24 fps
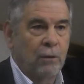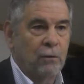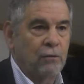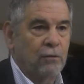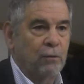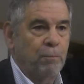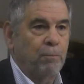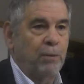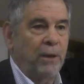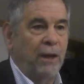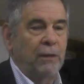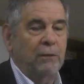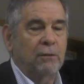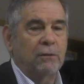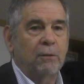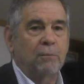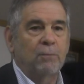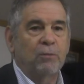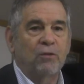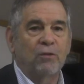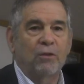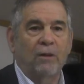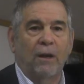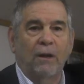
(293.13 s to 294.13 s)
to paint
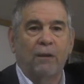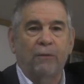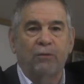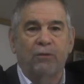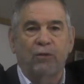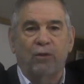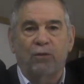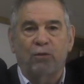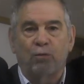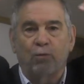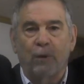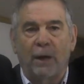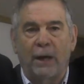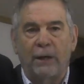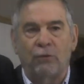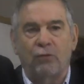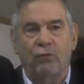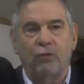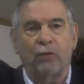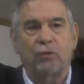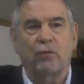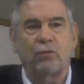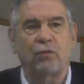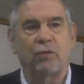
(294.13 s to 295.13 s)
themselves as
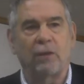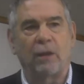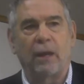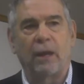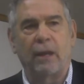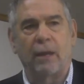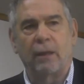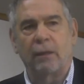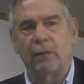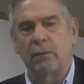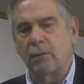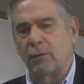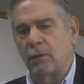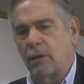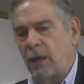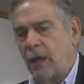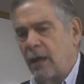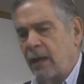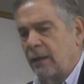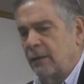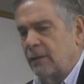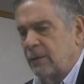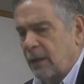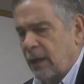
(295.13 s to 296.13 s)
righteous and
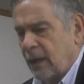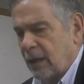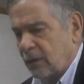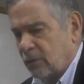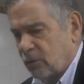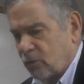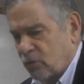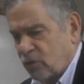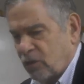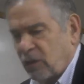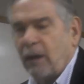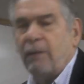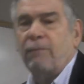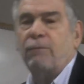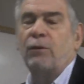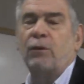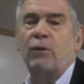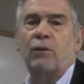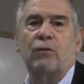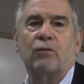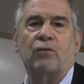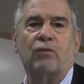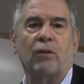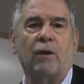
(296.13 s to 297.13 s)
as
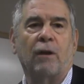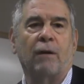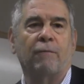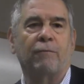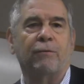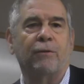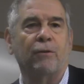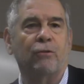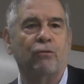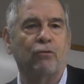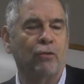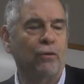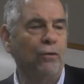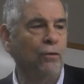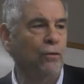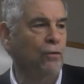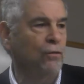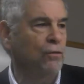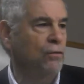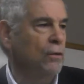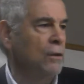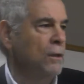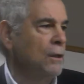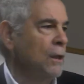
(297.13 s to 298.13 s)
saviors of the
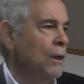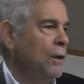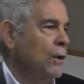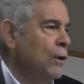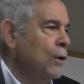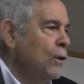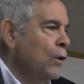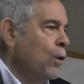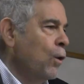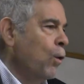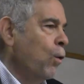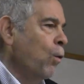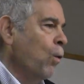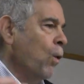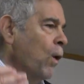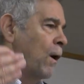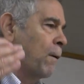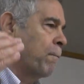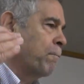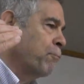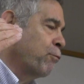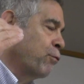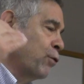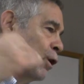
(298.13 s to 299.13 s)
Jews, who
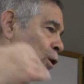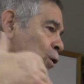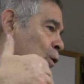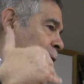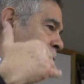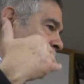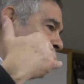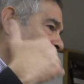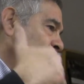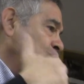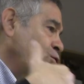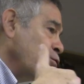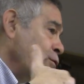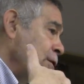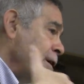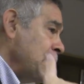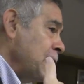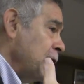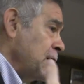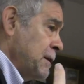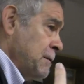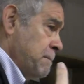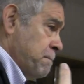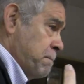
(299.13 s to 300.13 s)
are
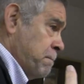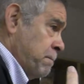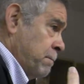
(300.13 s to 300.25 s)
pro-Israel,